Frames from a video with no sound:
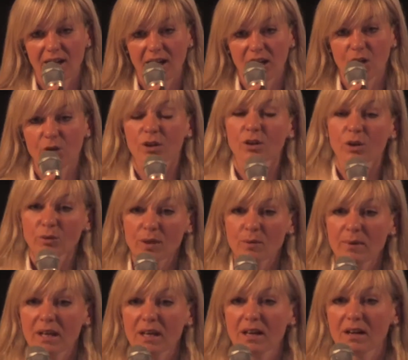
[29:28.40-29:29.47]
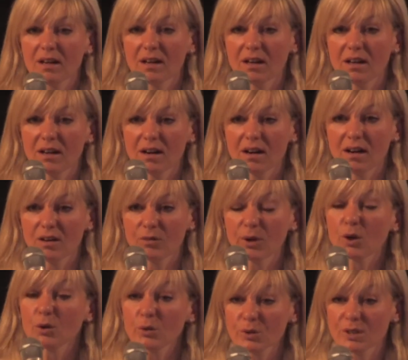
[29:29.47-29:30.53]
you can only be
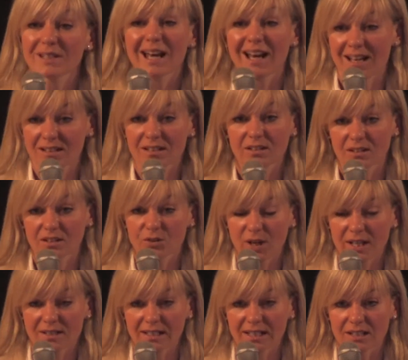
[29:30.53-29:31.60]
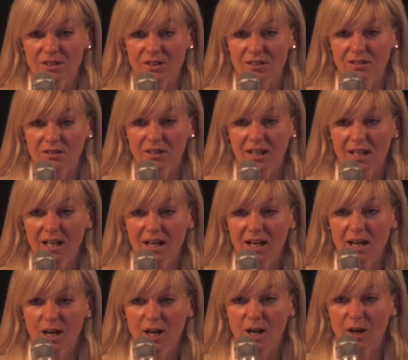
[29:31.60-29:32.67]
recruited as a translator.
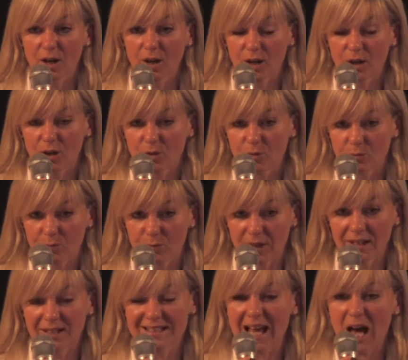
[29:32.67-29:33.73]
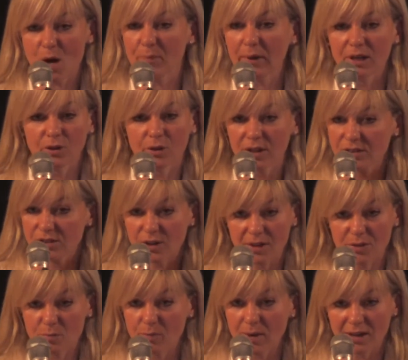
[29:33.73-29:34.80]
That is a priori. So at
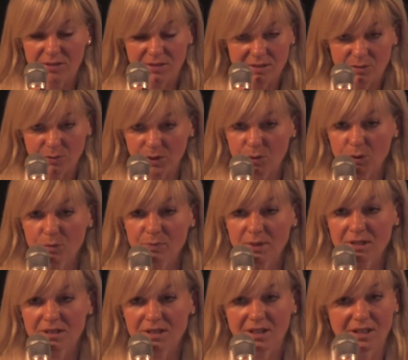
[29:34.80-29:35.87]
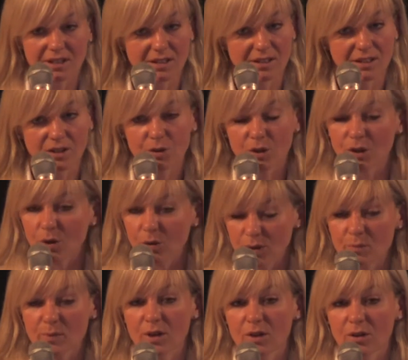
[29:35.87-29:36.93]
the recruitment, you can only
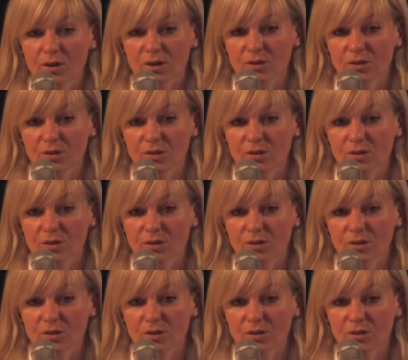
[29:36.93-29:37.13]
be